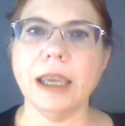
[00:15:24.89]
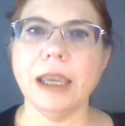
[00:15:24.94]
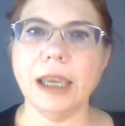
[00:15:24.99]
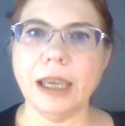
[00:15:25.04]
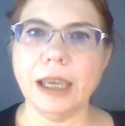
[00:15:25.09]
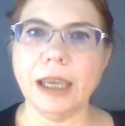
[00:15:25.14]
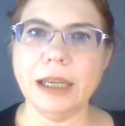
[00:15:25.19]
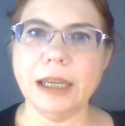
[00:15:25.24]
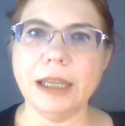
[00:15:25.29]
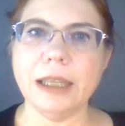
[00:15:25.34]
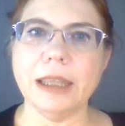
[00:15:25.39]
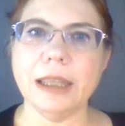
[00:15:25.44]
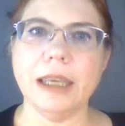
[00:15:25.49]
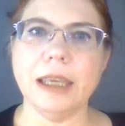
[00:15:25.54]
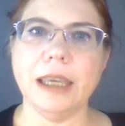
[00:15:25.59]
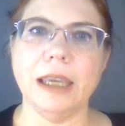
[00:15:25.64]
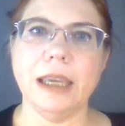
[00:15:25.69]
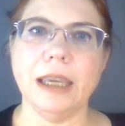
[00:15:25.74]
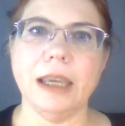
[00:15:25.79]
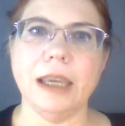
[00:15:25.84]

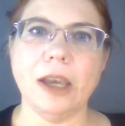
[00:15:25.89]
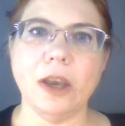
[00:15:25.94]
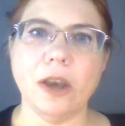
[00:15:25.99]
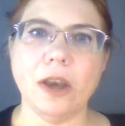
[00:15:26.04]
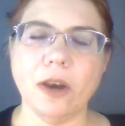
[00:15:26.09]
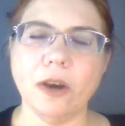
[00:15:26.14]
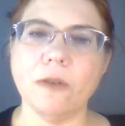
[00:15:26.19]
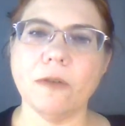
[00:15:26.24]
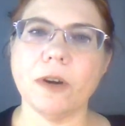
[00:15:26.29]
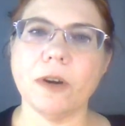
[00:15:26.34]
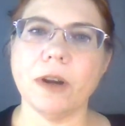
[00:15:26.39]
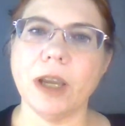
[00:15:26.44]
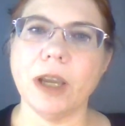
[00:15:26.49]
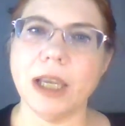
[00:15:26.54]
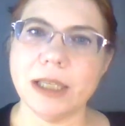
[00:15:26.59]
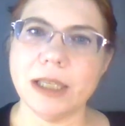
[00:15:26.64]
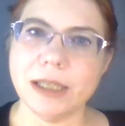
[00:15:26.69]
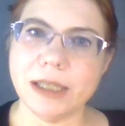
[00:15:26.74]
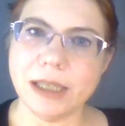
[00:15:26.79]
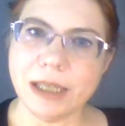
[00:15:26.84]
anything over a
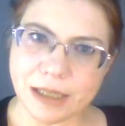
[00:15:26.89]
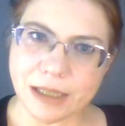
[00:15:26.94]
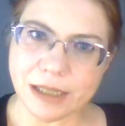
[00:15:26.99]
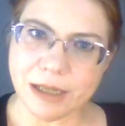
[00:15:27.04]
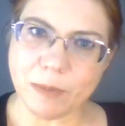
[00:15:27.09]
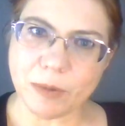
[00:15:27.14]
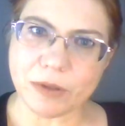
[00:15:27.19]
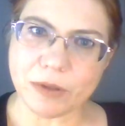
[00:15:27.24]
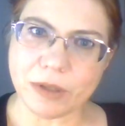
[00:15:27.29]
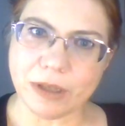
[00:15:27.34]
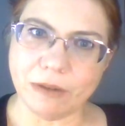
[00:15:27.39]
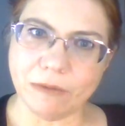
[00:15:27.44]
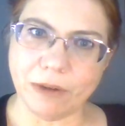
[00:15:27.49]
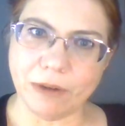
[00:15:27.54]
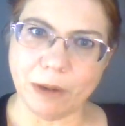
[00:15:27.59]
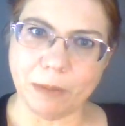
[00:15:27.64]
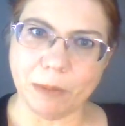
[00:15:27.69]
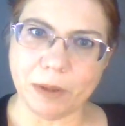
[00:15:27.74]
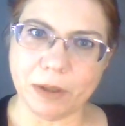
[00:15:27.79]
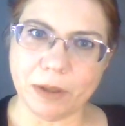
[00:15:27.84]
60%
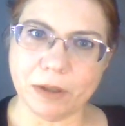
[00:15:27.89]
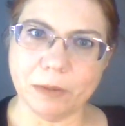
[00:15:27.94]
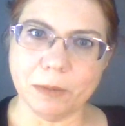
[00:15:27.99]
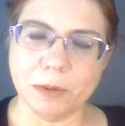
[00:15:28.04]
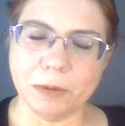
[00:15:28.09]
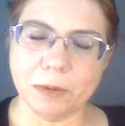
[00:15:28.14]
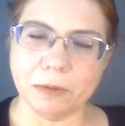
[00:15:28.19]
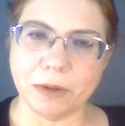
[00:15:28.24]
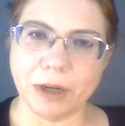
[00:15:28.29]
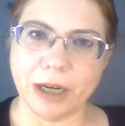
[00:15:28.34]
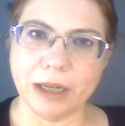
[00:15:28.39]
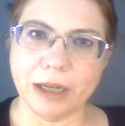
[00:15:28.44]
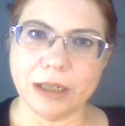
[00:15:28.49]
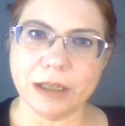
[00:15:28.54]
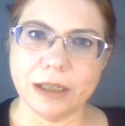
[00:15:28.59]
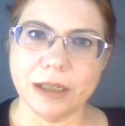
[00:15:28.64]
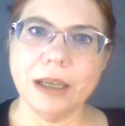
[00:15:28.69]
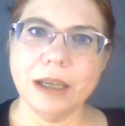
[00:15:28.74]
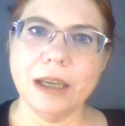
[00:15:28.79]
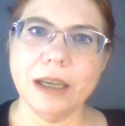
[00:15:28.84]
replicable rate
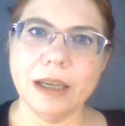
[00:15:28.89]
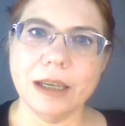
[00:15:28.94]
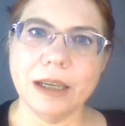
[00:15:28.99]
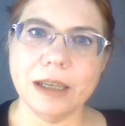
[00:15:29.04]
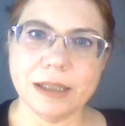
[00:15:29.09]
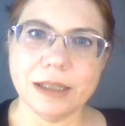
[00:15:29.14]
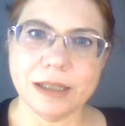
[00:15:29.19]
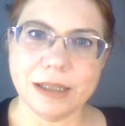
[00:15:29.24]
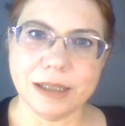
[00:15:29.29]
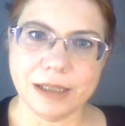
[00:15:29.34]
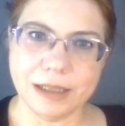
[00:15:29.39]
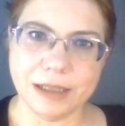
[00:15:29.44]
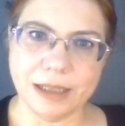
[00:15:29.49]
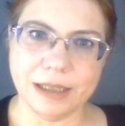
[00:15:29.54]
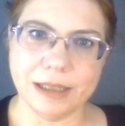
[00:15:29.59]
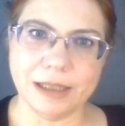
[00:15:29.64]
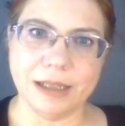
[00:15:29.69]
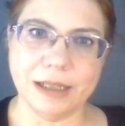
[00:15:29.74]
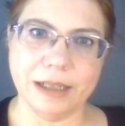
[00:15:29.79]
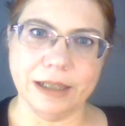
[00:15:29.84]
is
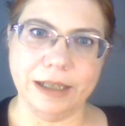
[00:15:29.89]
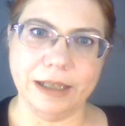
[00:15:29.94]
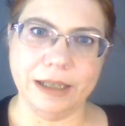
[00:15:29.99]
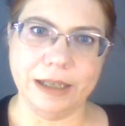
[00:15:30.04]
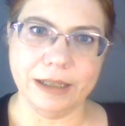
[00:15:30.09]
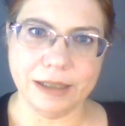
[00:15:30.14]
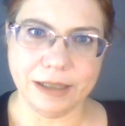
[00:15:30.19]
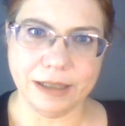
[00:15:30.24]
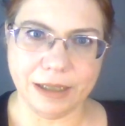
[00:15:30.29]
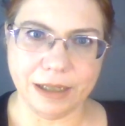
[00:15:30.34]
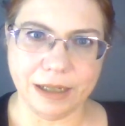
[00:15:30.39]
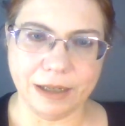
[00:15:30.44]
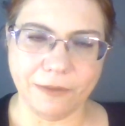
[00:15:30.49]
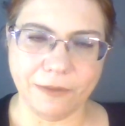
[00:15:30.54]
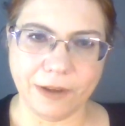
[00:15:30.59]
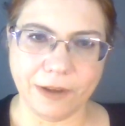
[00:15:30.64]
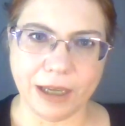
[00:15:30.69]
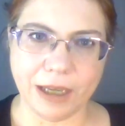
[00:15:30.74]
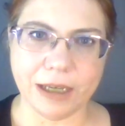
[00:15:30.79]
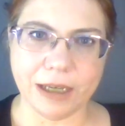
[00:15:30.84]
statistically
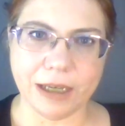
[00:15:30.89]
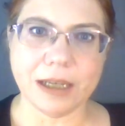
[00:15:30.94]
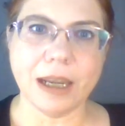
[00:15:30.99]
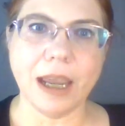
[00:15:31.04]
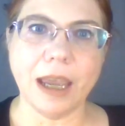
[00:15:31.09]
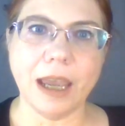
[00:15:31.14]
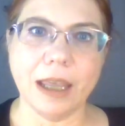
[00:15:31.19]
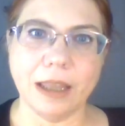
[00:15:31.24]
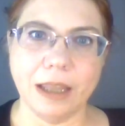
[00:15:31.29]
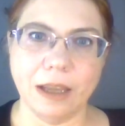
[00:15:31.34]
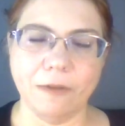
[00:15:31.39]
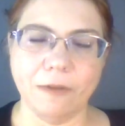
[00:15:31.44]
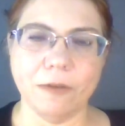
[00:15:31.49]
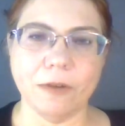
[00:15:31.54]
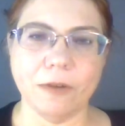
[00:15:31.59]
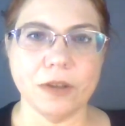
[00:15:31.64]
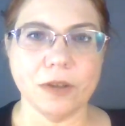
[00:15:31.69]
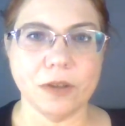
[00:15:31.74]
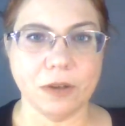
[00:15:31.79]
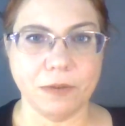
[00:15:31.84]
significant and therefore
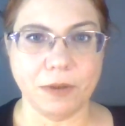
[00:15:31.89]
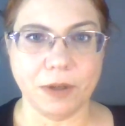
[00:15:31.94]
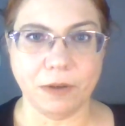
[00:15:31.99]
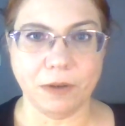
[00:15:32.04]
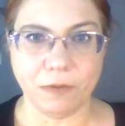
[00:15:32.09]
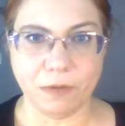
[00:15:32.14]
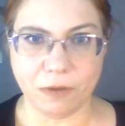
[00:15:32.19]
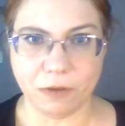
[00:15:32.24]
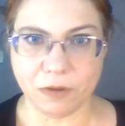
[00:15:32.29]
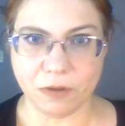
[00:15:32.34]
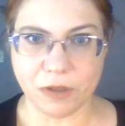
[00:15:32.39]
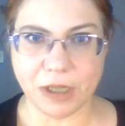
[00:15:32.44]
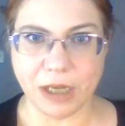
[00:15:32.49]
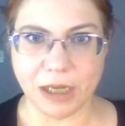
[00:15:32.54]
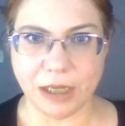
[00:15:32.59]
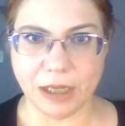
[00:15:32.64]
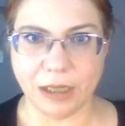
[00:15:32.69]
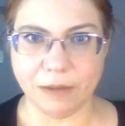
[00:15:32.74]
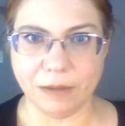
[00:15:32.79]
deserving of further study.